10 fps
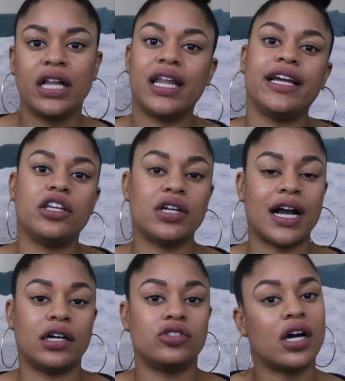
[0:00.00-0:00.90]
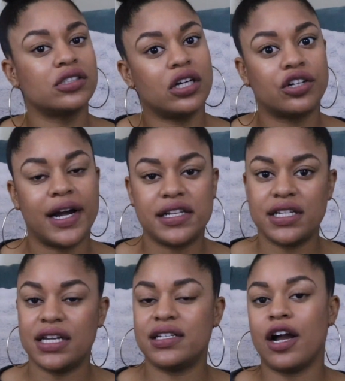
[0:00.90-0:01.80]
Like, you're not going to talk to her
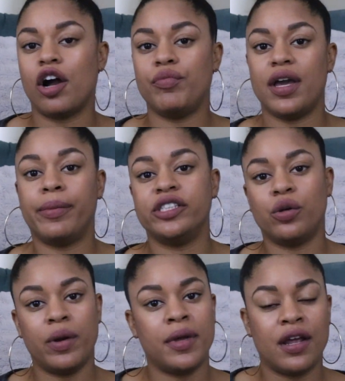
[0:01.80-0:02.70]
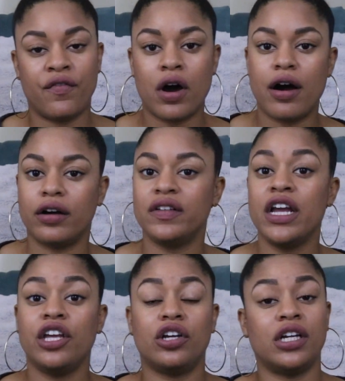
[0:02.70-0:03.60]
crazy, it's not going to be a bunch of women involved,
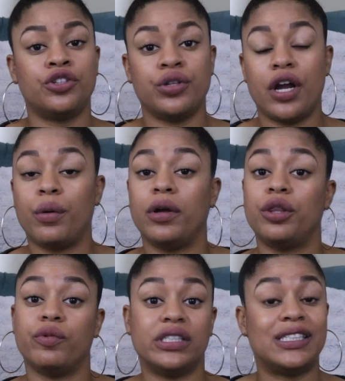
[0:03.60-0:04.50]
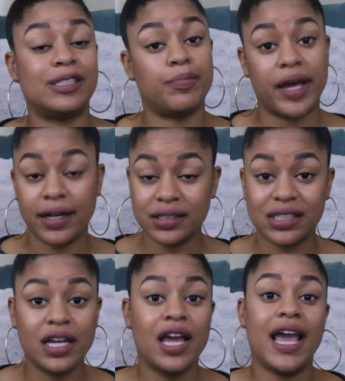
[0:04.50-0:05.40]
you're going to treat her with respect,